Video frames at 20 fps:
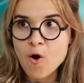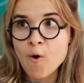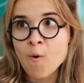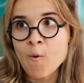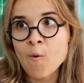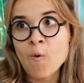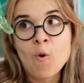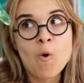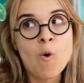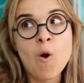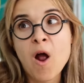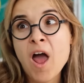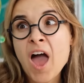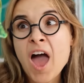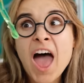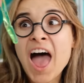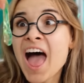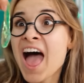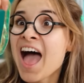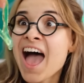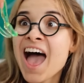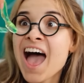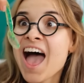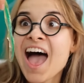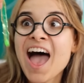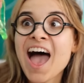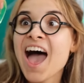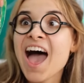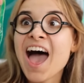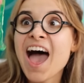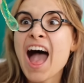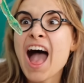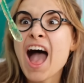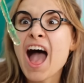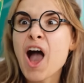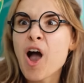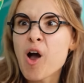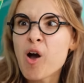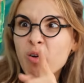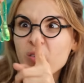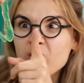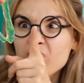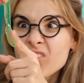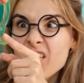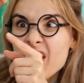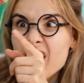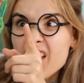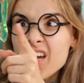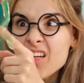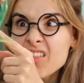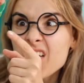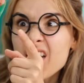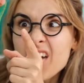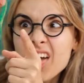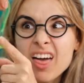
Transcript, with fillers: It's really soft and squishy. This is